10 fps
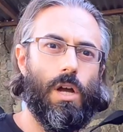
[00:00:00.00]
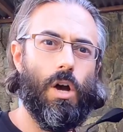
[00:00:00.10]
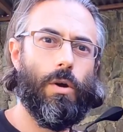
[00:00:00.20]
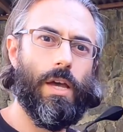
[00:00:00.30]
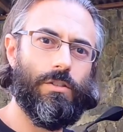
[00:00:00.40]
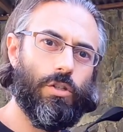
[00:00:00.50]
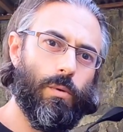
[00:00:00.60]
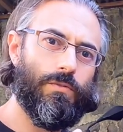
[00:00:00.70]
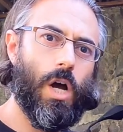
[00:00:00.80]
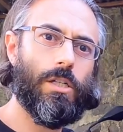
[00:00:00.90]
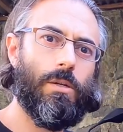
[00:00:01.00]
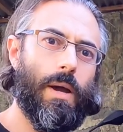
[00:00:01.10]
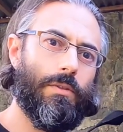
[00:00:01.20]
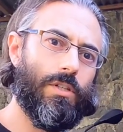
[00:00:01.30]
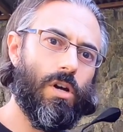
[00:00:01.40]
Okay, so we've talked
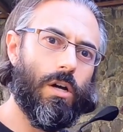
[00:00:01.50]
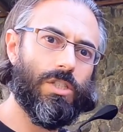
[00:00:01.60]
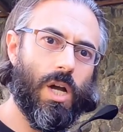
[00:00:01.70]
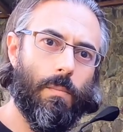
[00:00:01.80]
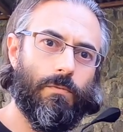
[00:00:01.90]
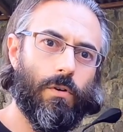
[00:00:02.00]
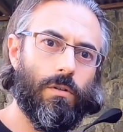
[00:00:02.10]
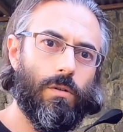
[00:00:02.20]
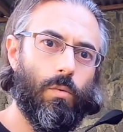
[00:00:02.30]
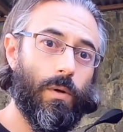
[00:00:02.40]
about the dog's comfort,